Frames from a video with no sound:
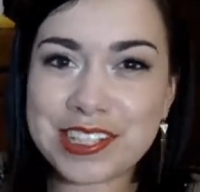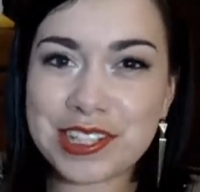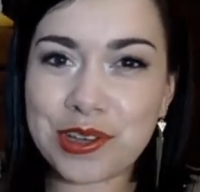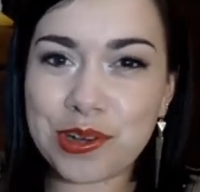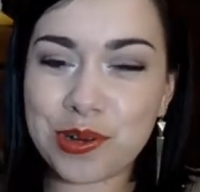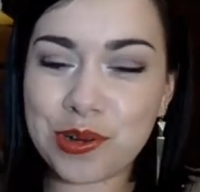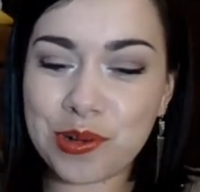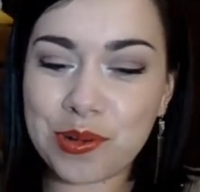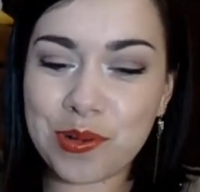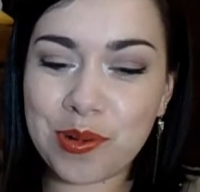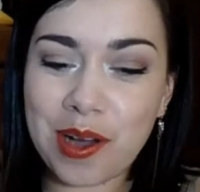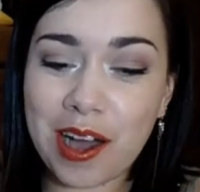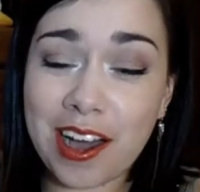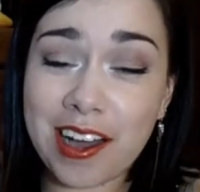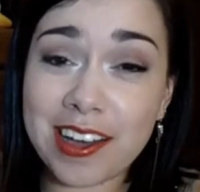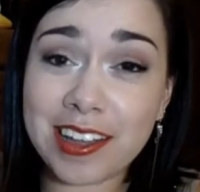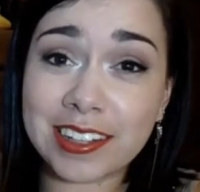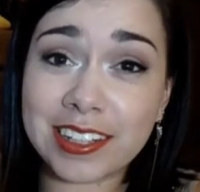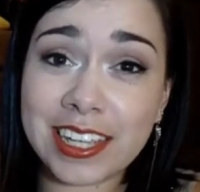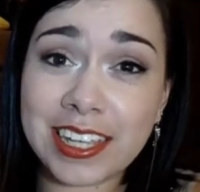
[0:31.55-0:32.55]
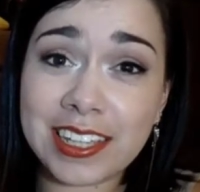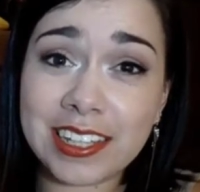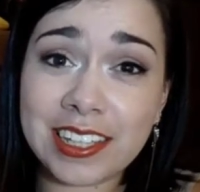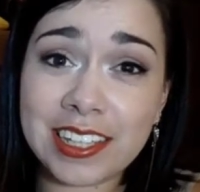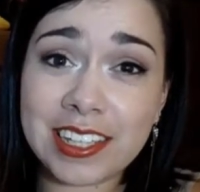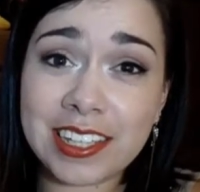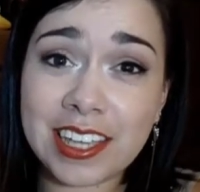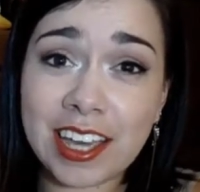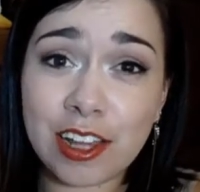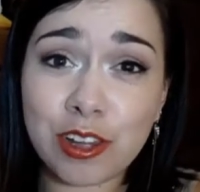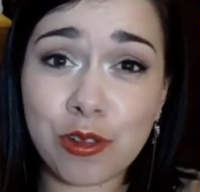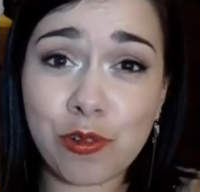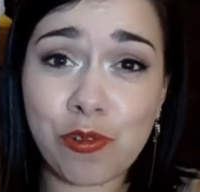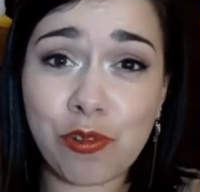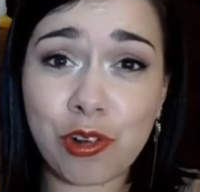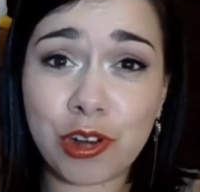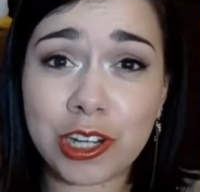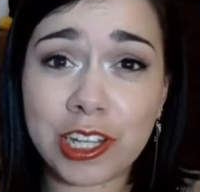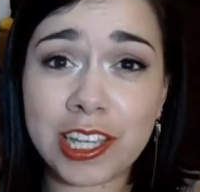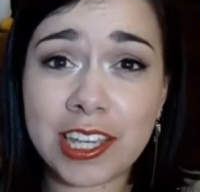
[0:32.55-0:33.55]
So lately in
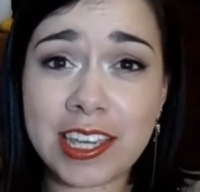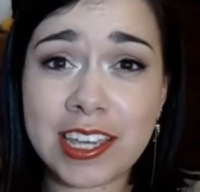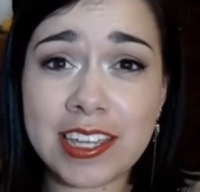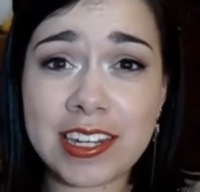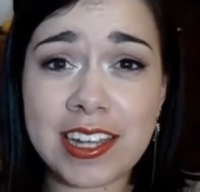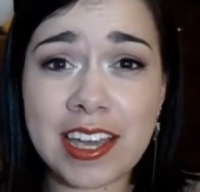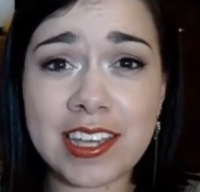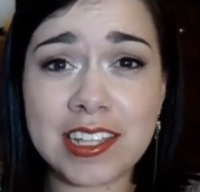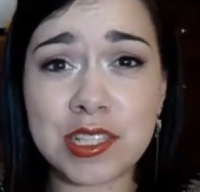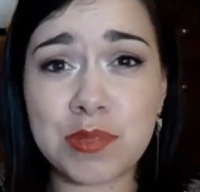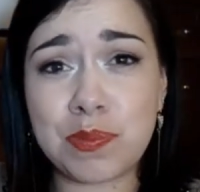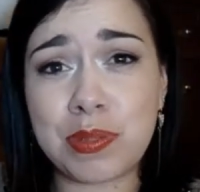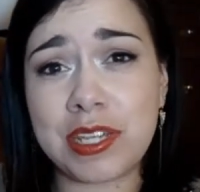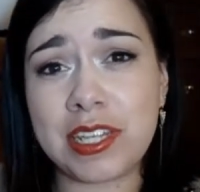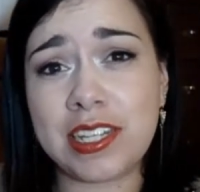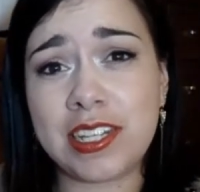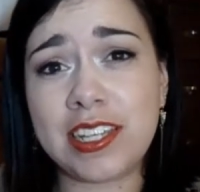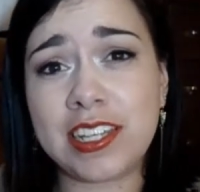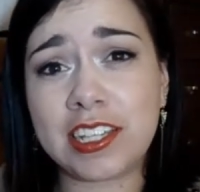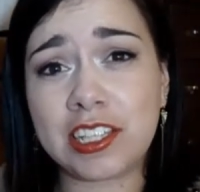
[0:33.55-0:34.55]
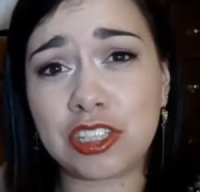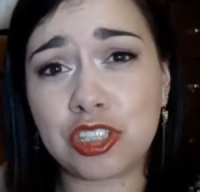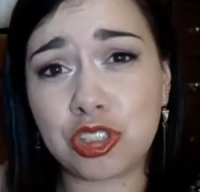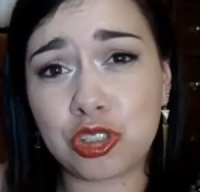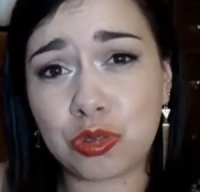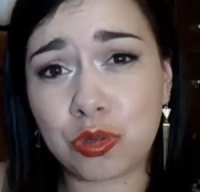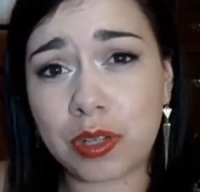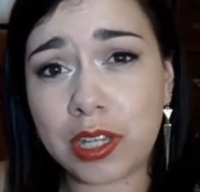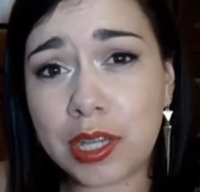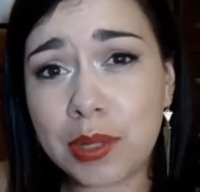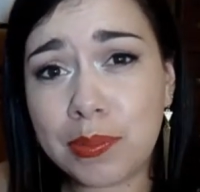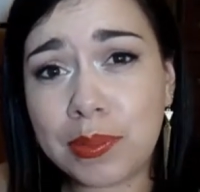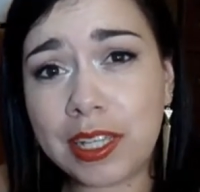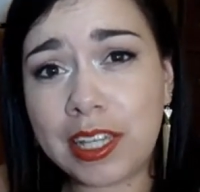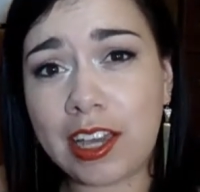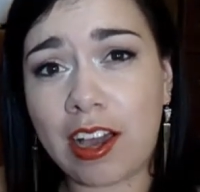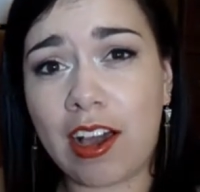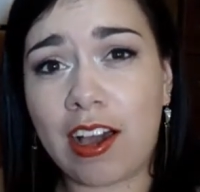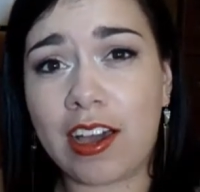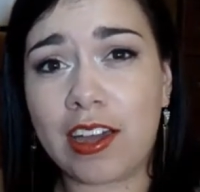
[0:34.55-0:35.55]
California it has been
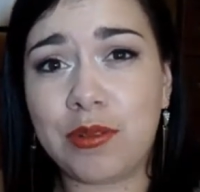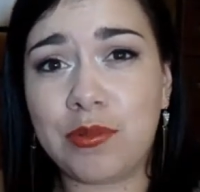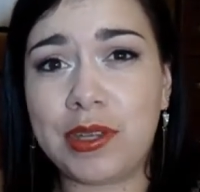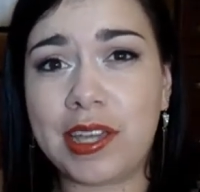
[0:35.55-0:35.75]
extremely hot.